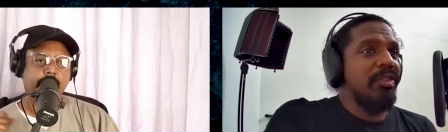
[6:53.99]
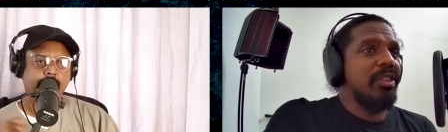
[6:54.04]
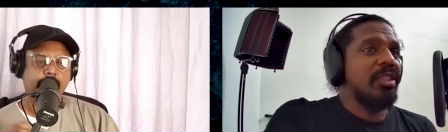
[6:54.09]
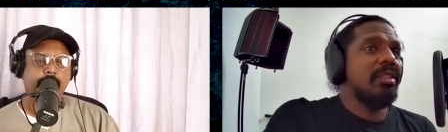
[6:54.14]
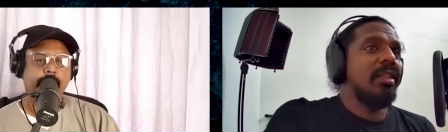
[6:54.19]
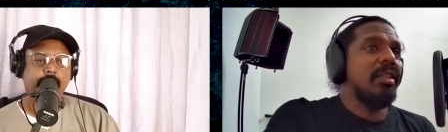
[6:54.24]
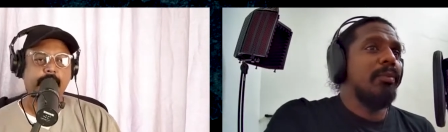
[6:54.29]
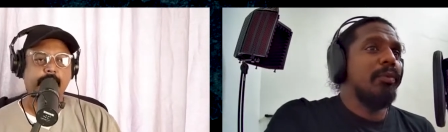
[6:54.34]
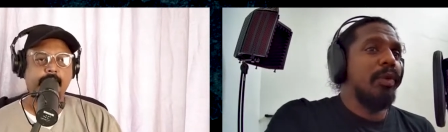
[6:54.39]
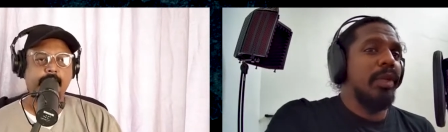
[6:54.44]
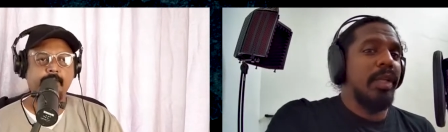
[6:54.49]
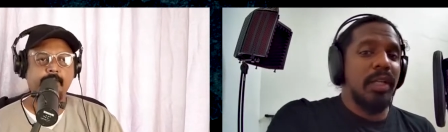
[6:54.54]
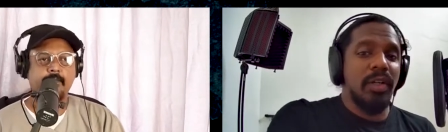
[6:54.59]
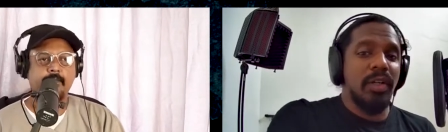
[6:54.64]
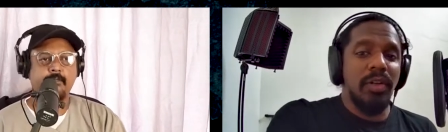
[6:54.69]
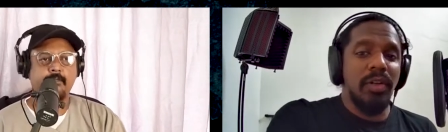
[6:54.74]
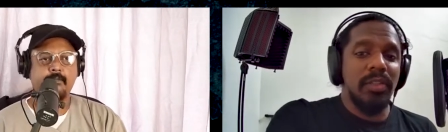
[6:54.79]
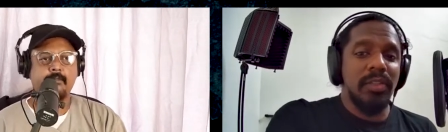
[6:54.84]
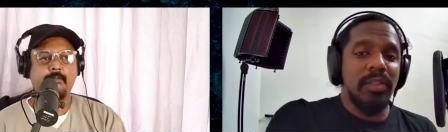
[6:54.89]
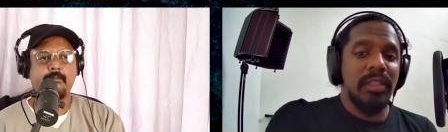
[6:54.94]
Speaker 1: first time doing a
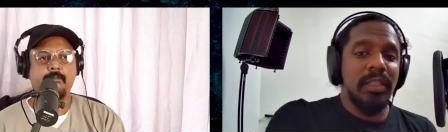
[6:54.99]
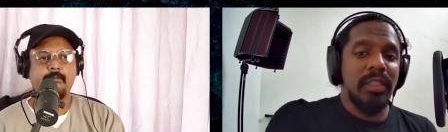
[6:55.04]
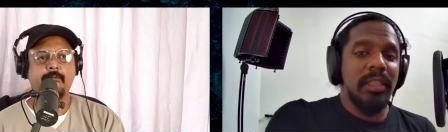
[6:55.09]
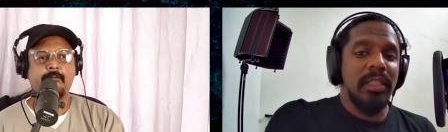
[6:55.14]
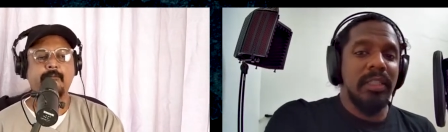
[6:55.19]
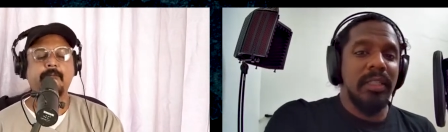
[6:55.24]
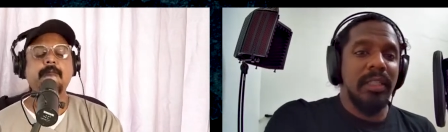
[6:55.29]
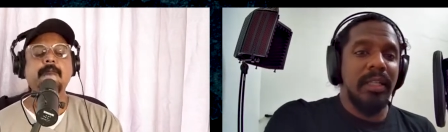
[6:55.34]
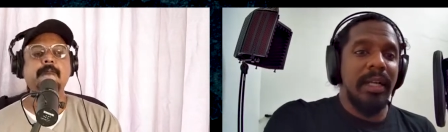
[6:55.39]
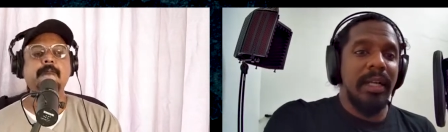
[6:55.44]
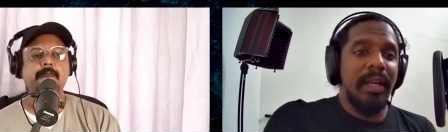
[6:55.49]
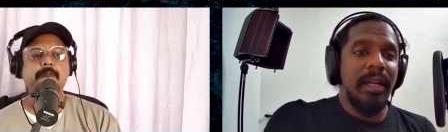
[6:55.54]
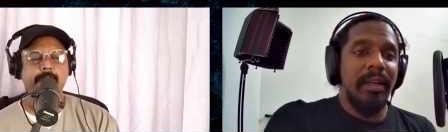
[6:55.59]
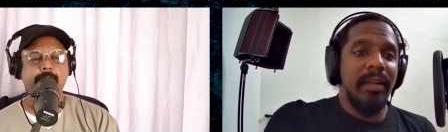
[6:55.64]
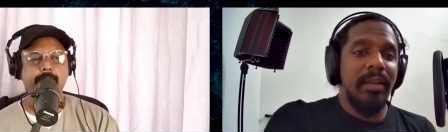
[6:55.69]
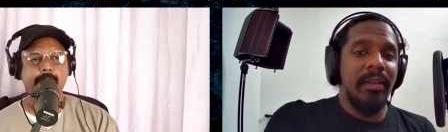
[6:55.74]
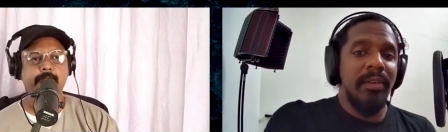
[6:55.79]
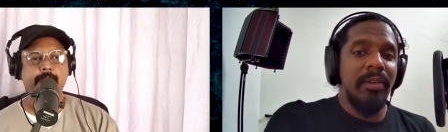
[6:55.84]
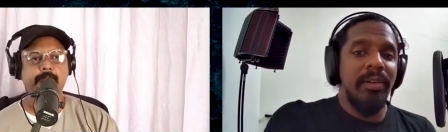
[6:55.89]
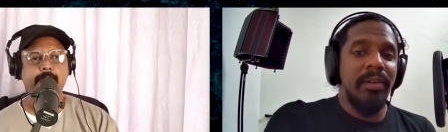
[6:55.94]
concert,
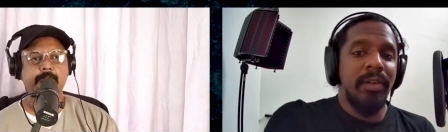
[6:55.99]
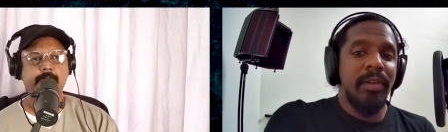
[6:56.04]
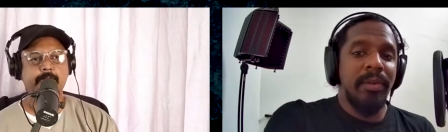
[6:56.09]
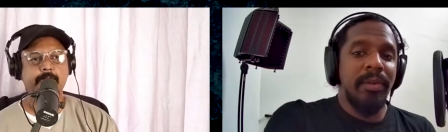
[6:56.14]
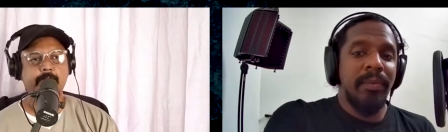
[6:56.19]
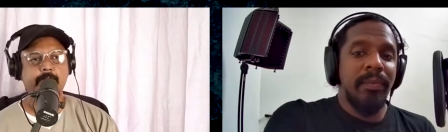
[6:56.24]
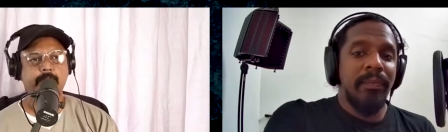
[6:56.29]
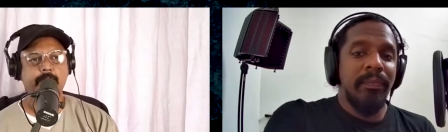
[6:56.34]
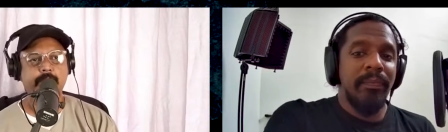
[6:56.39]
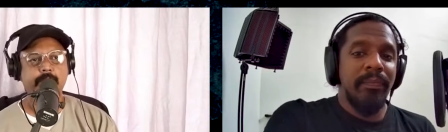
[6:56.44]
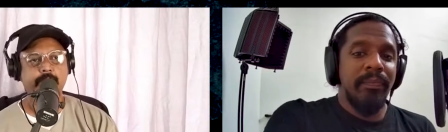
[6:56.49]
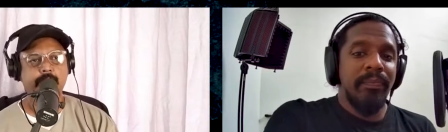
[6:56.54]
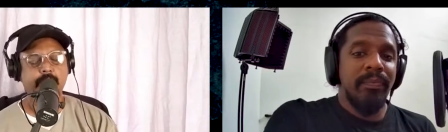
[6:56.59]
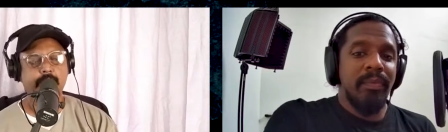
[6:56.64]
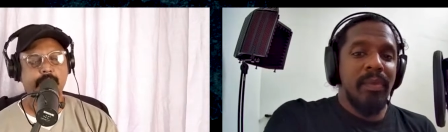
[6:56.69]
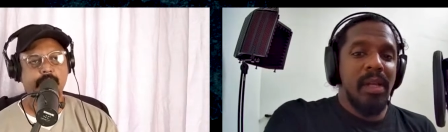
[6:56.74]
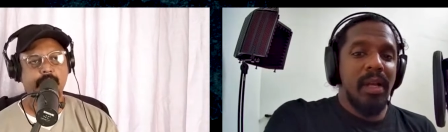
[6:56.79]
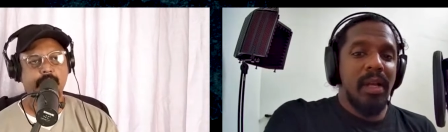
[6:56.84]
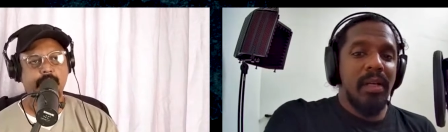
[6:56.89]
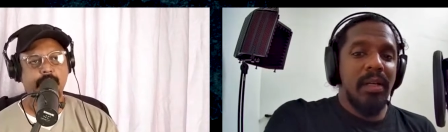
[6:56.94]
and
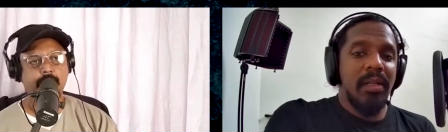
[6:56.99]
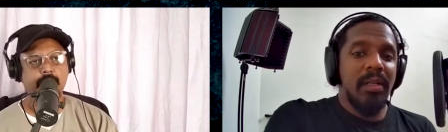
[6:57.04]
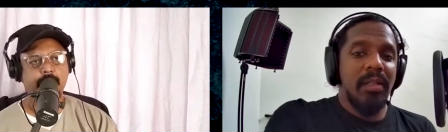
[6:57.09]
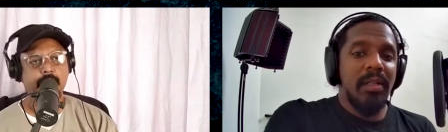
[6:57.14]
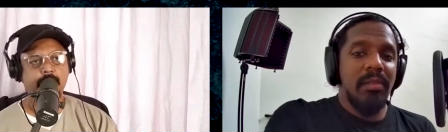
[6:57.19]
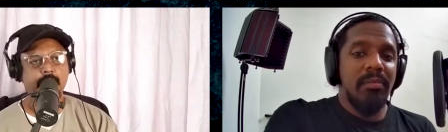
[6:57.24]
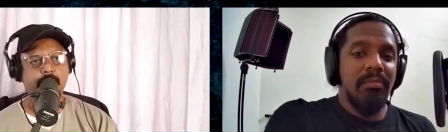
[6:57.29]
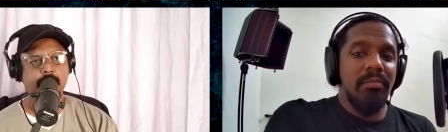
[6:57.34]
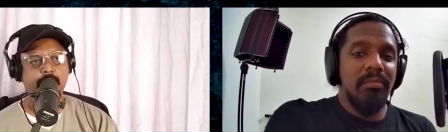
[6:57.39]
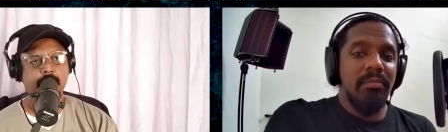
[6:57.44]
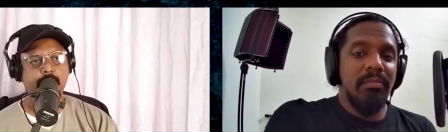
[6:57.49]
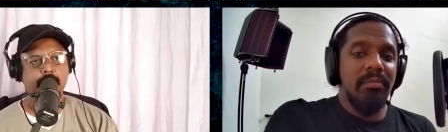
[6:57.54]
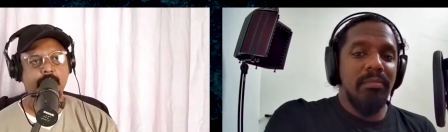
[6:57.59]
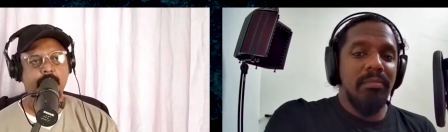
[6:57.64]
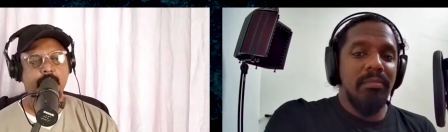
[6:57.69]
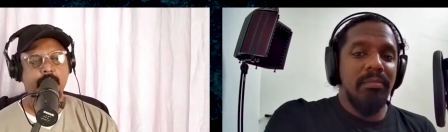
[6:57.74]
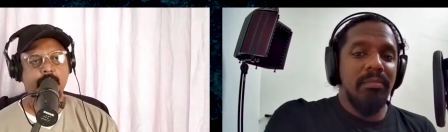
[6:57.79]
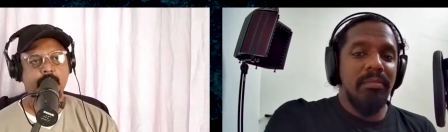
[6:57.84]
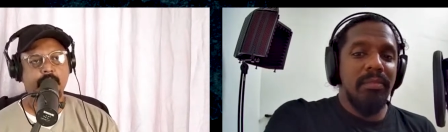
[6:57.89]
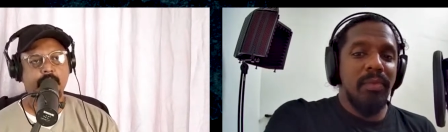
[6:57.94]

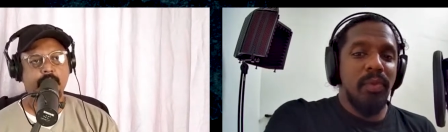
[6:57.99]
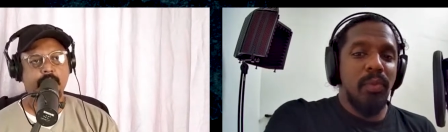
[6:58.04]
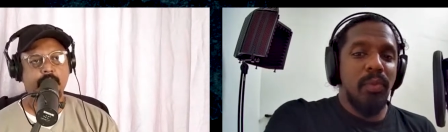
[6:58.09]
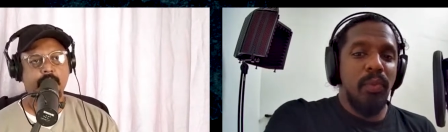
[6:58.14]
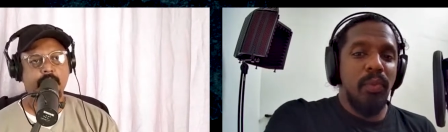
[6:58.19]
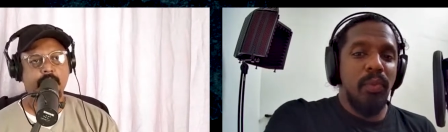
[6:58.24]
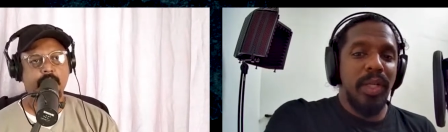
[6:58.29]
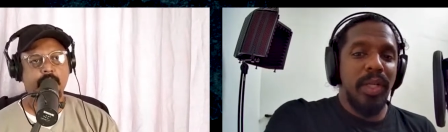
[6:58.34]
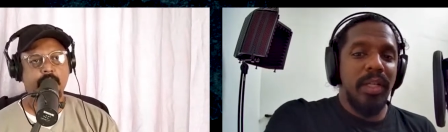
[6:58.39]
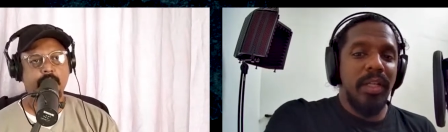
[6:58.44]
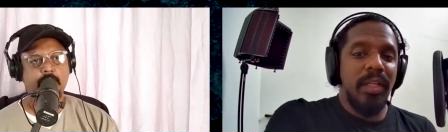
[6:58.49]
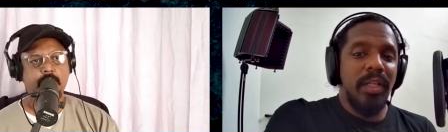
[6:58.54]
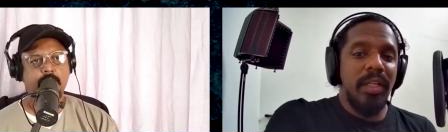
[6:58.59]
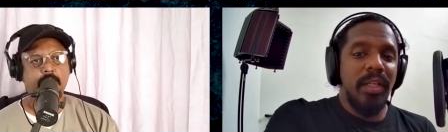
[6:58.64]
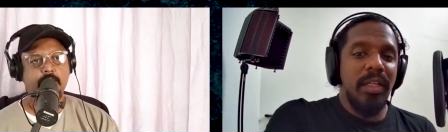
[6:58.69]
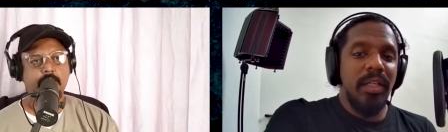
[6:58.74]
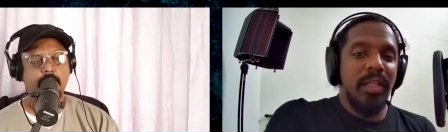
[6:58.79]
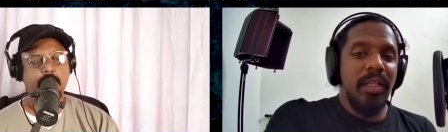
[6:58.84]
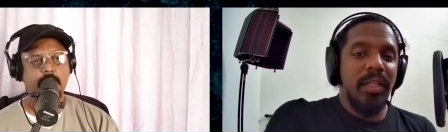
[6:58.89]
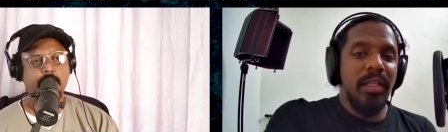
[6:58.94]
um,
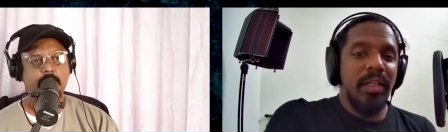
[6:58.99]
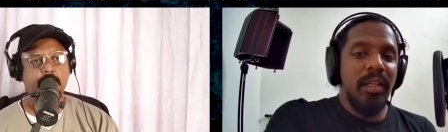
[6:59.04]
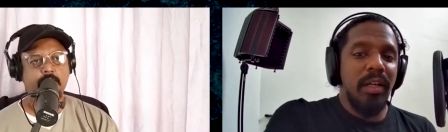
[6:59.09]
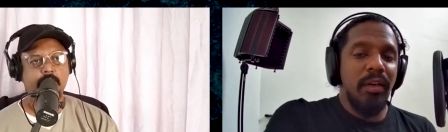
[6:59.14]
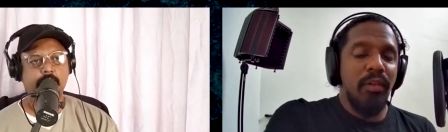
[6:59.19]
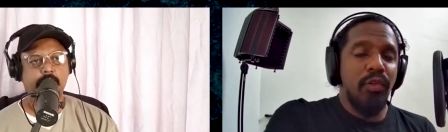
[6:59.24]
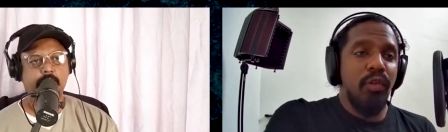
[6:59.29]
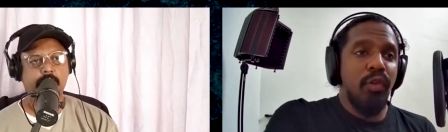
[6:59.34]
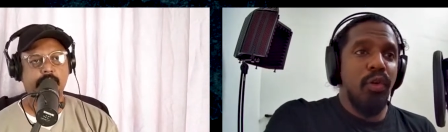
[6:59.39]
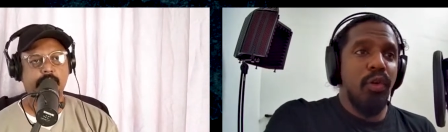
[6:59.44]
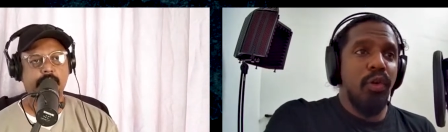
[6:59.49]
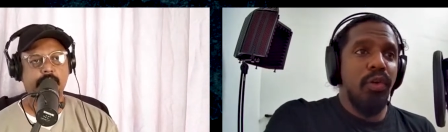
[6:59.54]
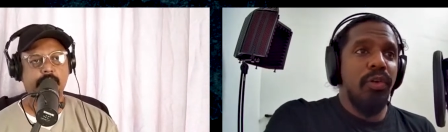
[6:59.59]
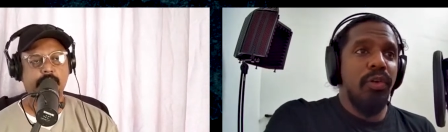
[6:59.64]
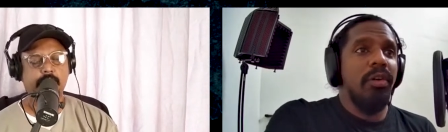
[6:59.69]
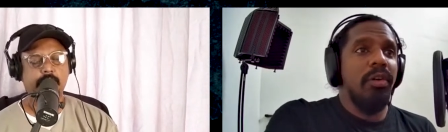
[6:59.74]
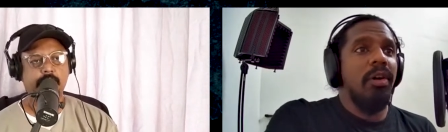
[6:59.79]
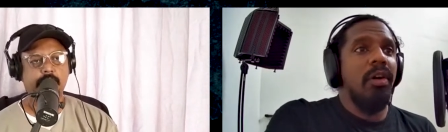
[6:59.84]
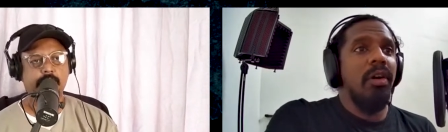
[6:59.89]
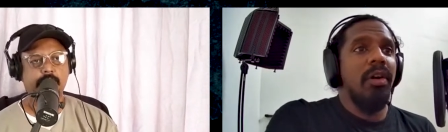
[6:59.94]
we rode
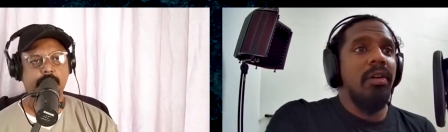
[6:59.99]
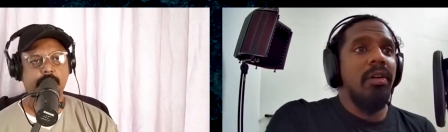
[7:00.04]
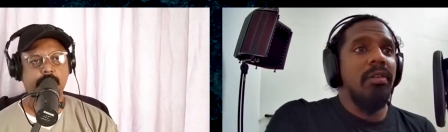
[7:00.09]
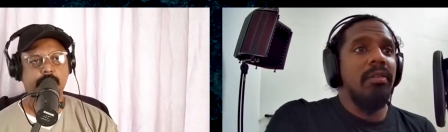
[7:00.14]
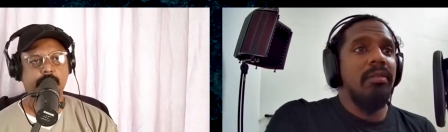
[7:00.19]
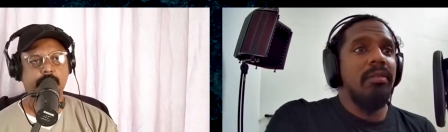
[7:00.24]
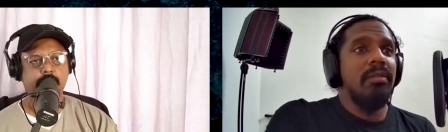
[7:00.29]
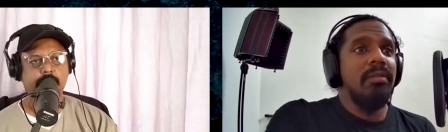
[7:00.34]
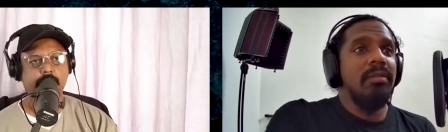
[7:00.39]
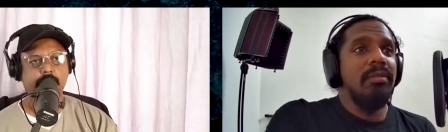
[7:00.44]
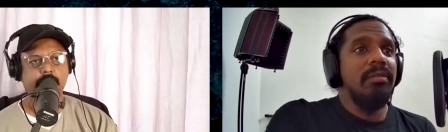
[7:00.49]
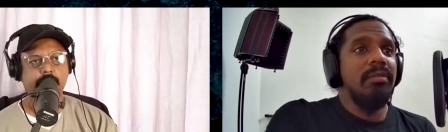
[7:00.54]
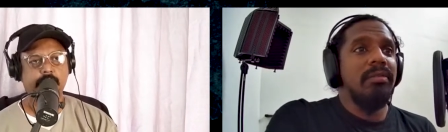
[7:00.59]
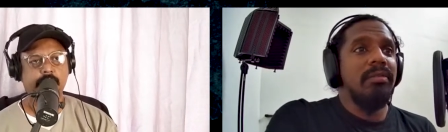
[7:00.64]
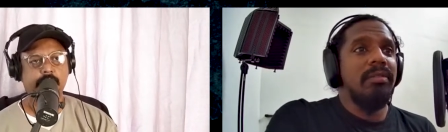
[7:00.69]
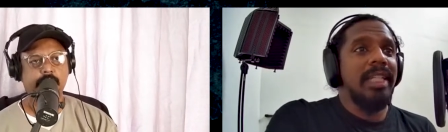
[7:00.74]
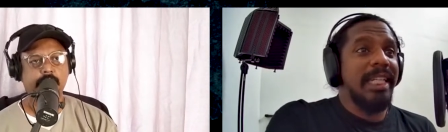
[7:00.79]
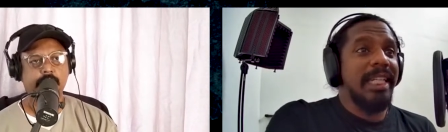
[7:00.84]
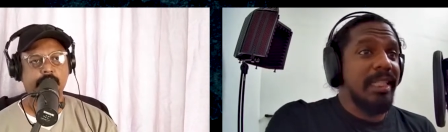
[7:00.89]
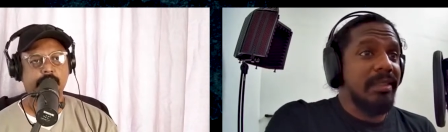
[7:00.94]
on
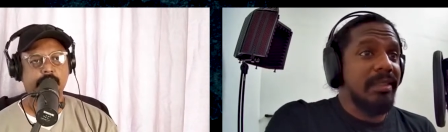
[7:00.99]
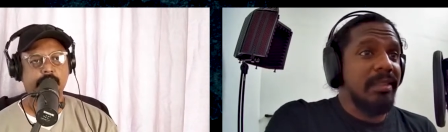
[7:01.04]
ticket